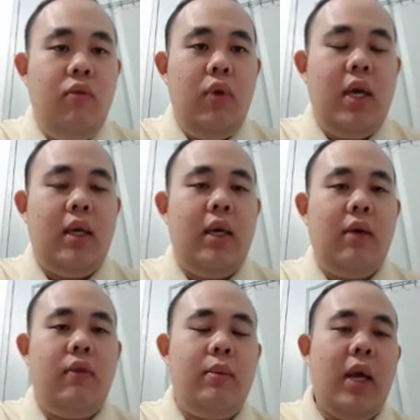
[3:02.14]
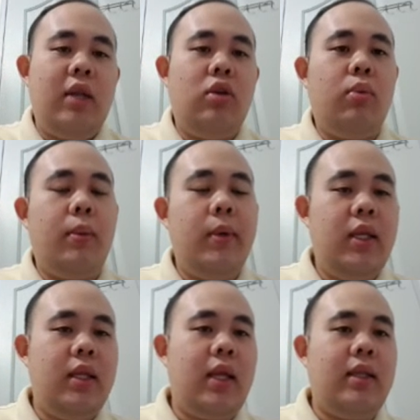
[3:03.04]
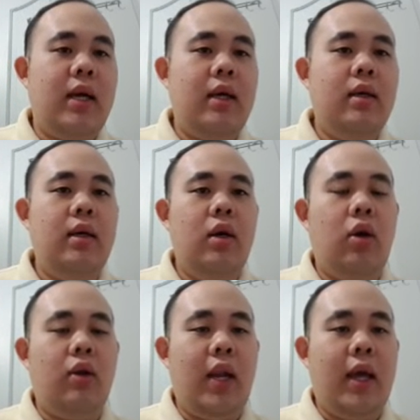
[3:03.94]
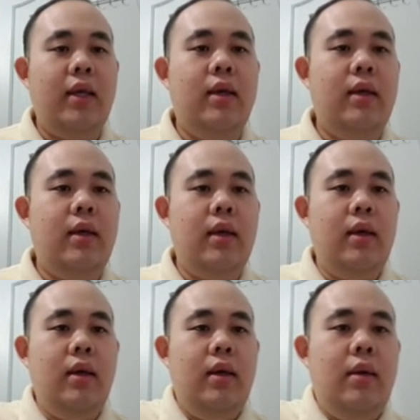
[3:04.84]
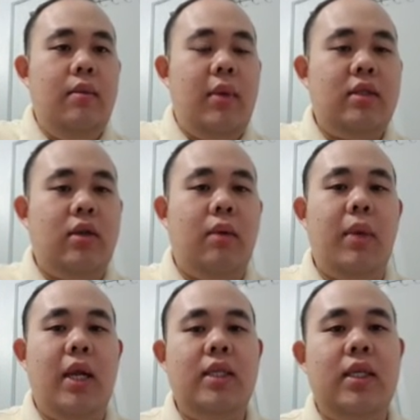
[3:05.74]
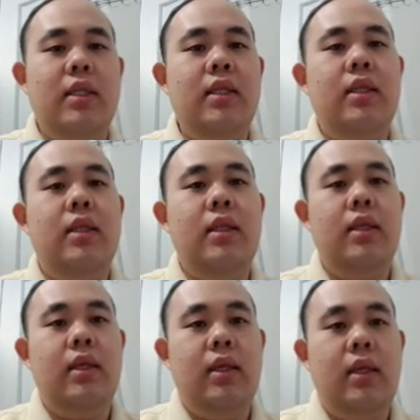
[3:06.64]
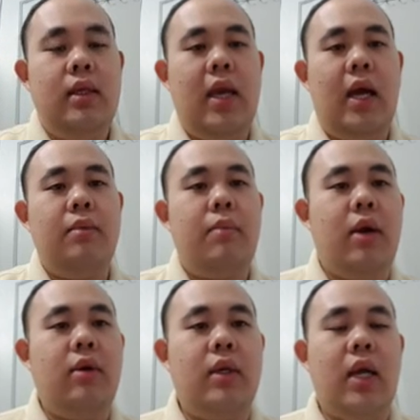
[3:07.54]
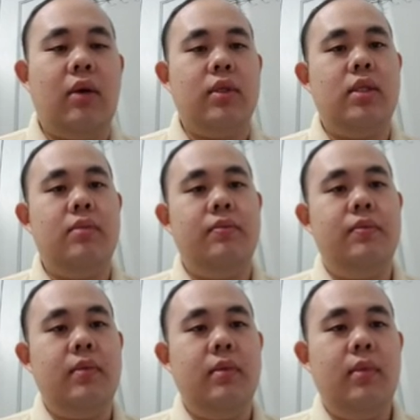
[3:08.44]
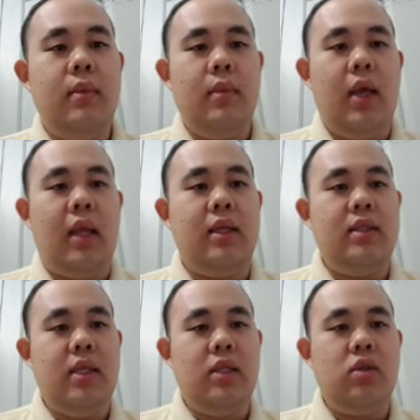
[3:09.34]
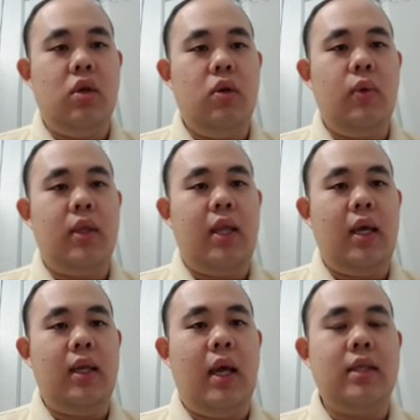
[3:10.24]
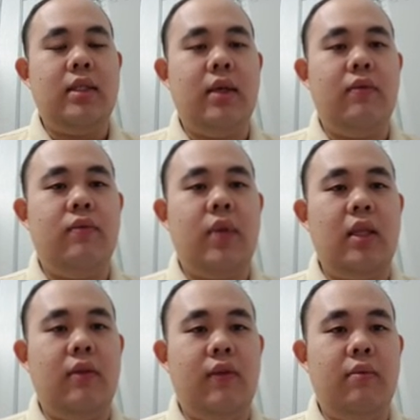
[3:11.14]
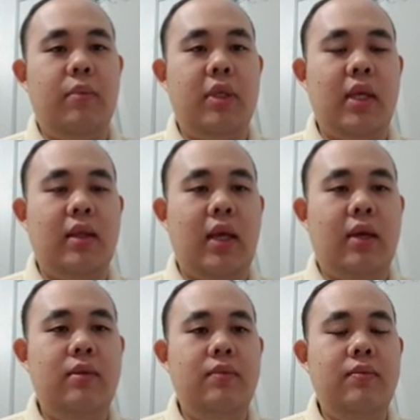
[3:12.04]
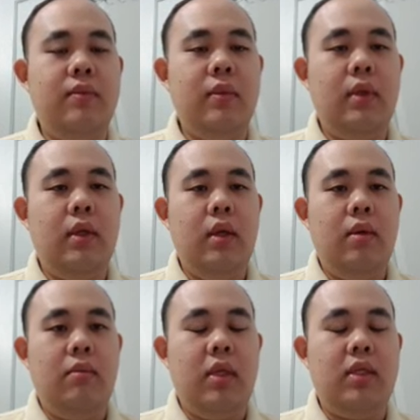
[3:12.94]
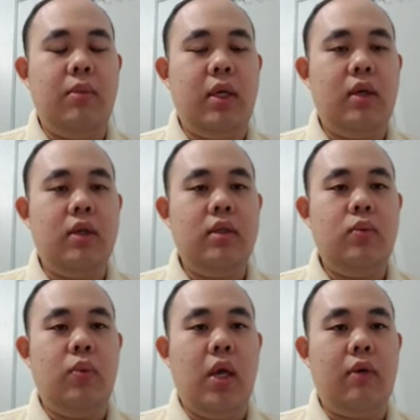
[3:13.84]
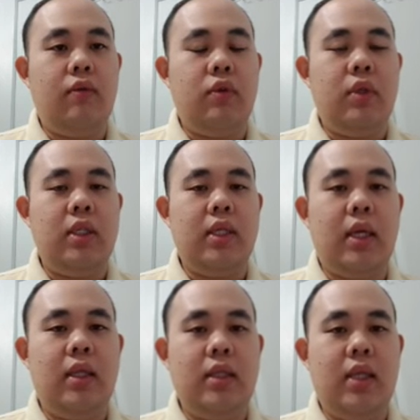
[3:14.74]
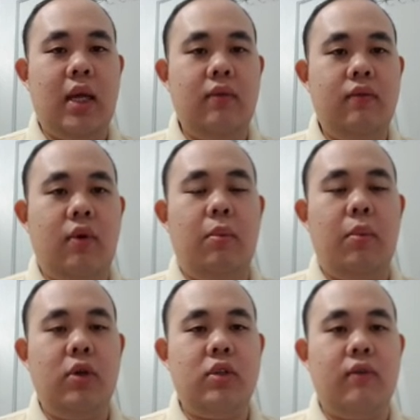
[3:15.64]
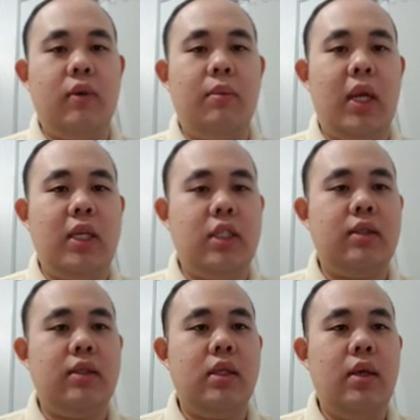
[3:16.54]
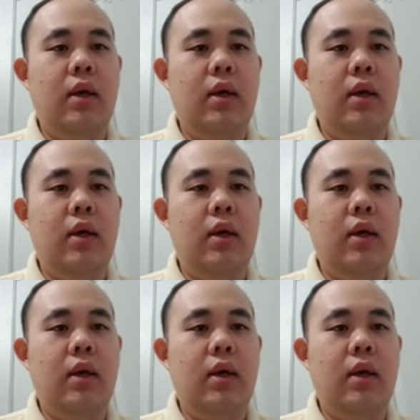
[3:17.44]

we can get from the anthropometric data online based on Malaysian young male adults. And the Z-score, we take it as the 95th percentile, is because we have to design this knife for most of the Malaysians.